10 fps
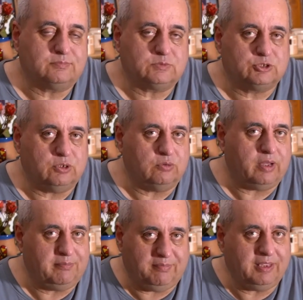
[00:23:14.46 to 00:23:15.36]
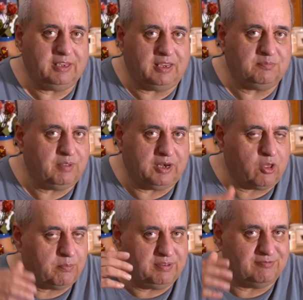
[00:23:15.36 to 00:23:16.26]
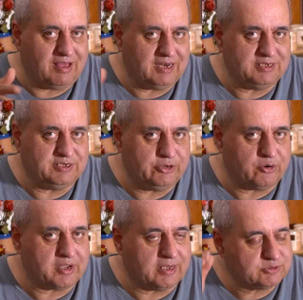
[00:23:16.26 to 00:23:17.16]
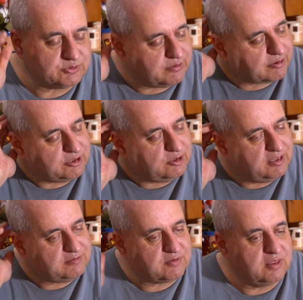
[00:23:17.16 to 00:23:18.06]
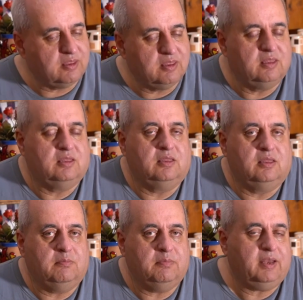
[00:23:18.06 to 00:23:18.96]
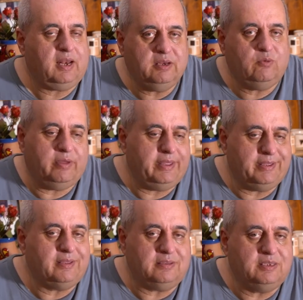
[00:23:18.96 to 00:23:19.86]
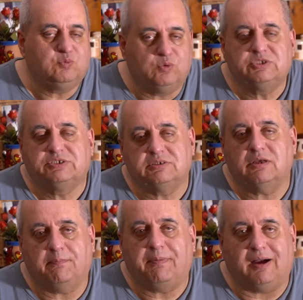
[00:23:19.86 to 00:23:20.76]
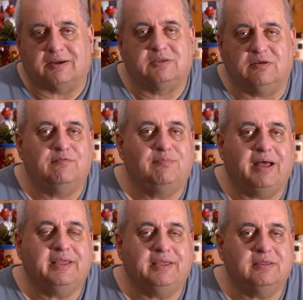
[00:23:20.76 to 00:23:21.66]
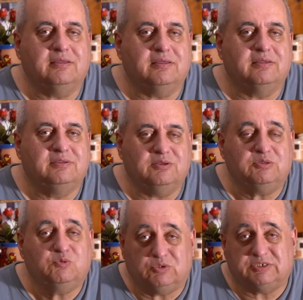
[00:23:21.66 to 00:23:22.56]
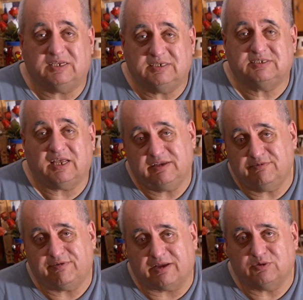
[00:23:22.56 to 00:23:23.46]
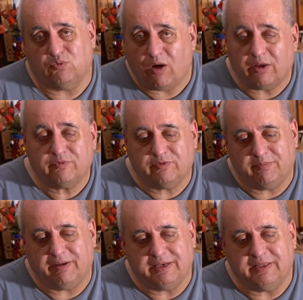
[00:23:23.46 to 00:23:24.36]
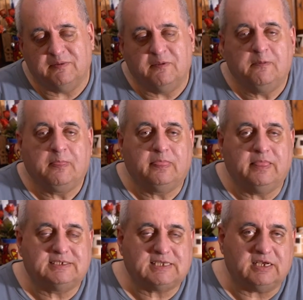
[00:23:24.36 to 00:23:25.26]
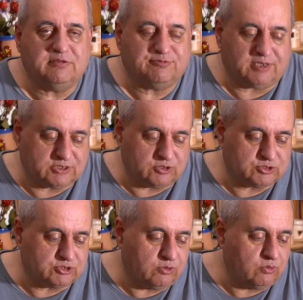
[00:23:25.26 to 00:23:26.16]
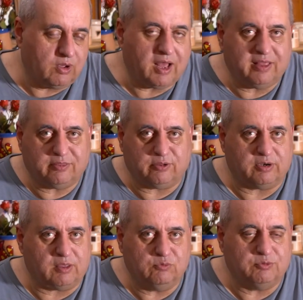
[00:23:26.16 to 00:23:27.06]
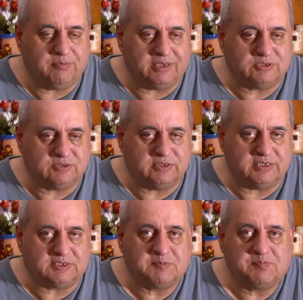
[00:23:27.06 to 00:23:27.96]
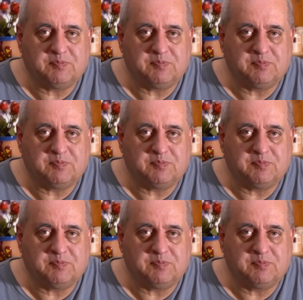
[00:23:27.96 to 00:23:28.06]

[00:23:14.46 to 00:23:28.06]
So it may not be valid in your country where you live. But anyway, it was a part of my, you know, it was a deciding factor, one of the many deciding factors, so I thought I would mention this.